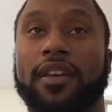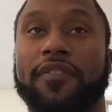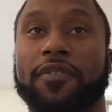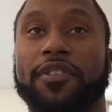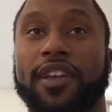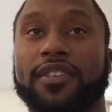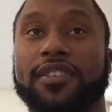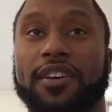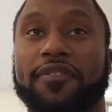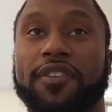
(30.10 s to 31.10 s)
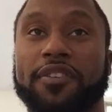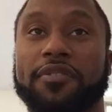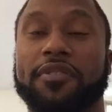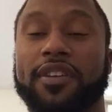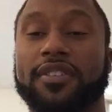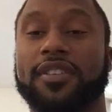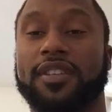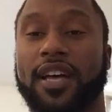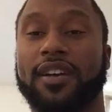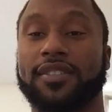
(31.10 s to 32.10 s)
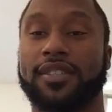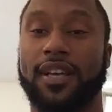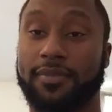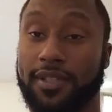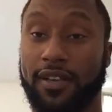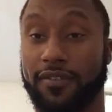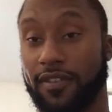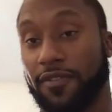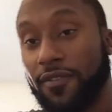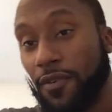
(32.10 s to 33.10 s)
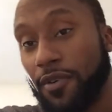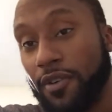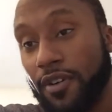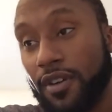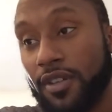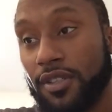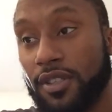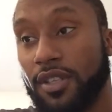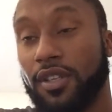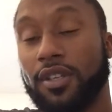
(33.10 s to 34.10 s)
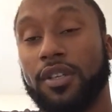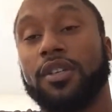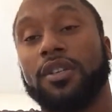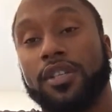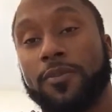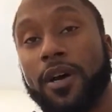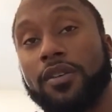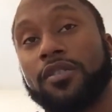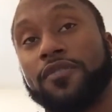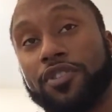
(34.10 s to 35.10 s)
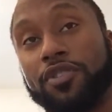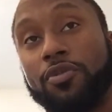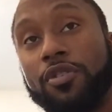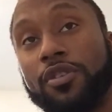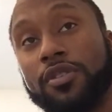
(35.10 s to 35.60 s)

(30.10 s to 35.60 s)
if you think it's tough for you, it's 1,000 times tougher for your spouse, for sure.